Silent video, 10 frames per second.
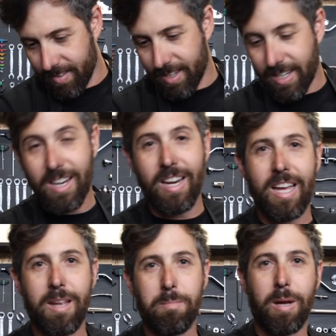I did a
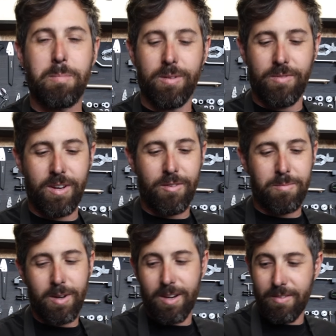naked bike build video
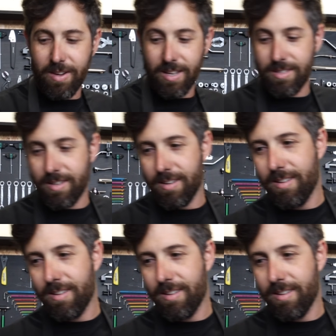for my OnlyFans.